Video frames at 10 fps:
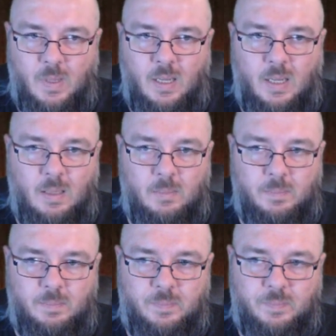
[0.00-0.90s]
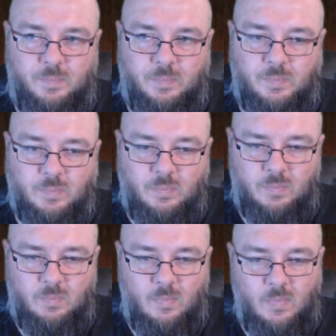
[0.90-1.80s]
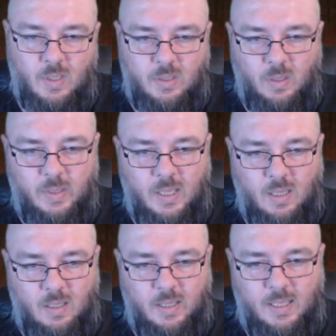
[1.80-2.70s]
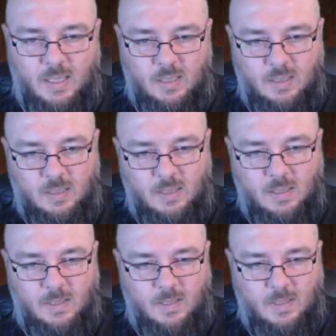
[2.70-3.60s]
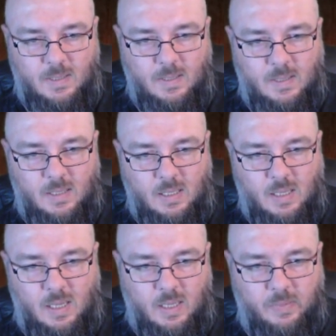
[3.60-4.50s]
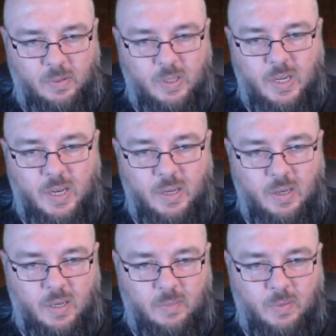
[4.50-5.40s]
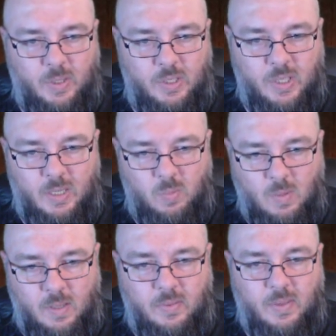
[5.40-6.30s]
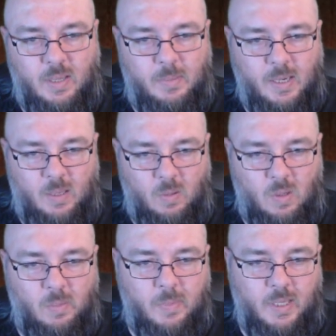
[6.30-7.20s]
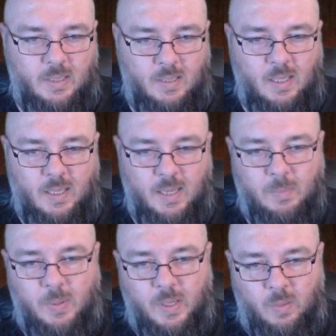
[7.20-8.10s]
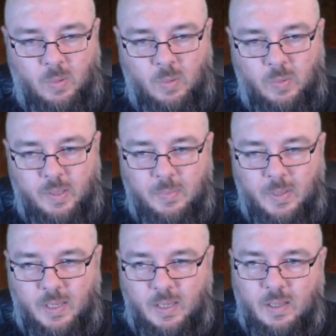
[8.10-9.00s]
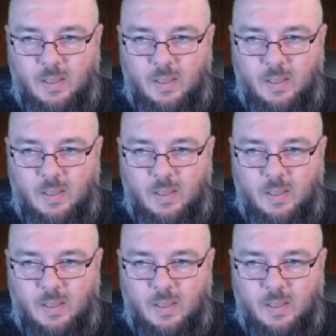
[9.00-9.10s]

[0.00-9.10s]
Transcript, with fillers: Um, so yeah, I like that. Uh, if you could change, if you could change one thing about how combat is done at Empire, what would it be?